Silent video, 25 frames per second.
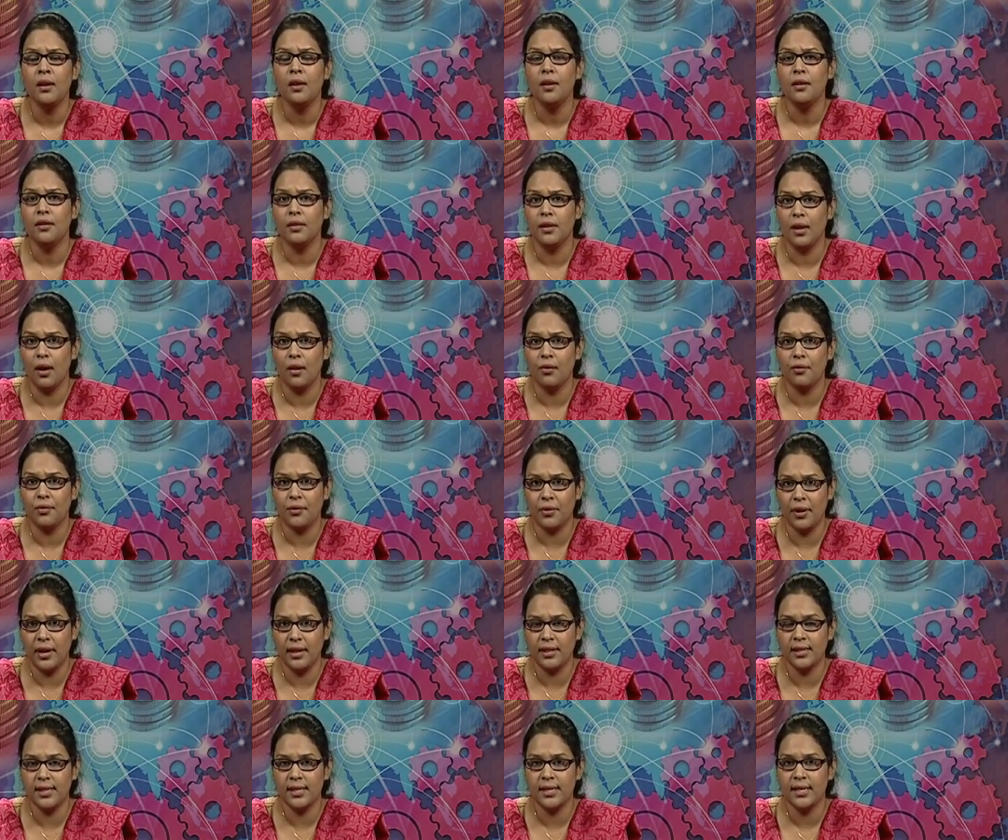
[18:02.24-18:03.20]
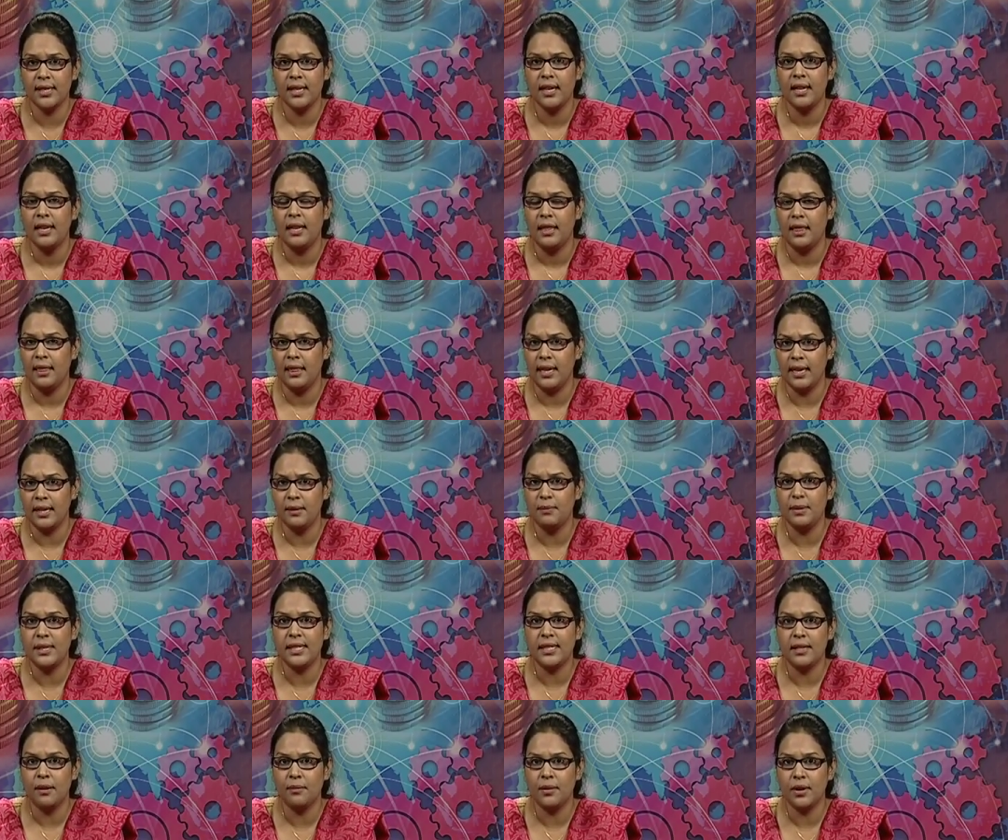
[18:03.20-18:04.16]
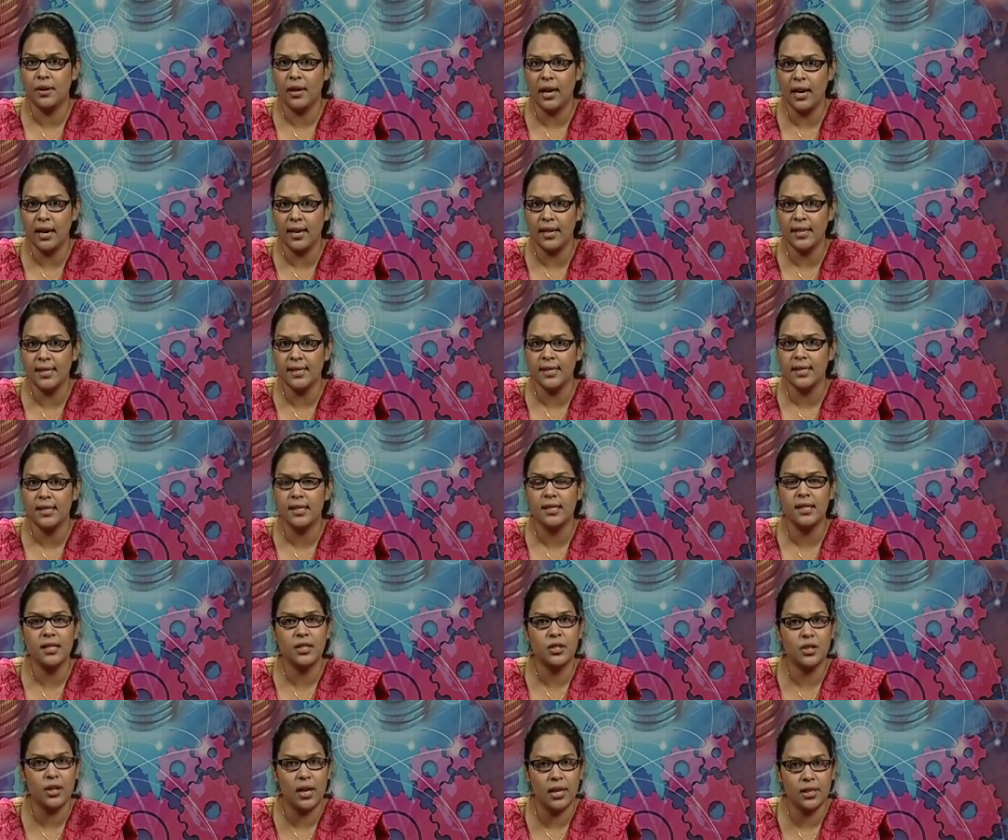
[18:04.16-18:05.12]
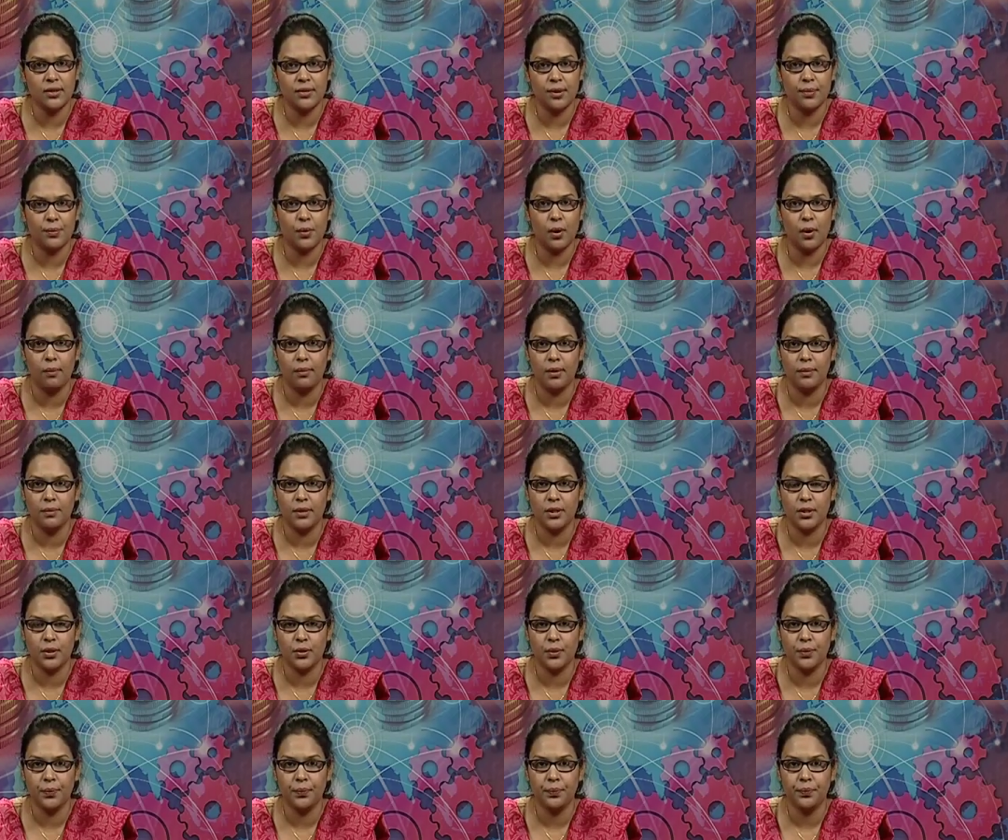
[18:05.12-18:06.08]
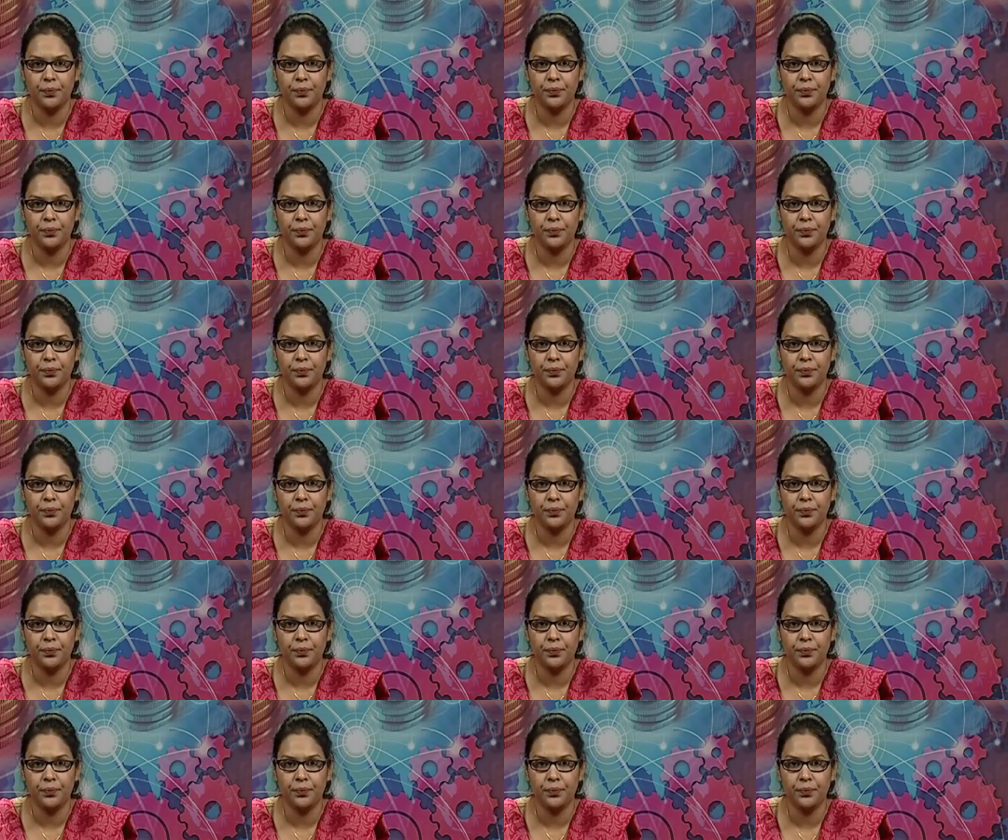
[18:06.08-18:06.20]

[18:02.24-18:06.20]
Now friends, let me summarize the transfer problem issue.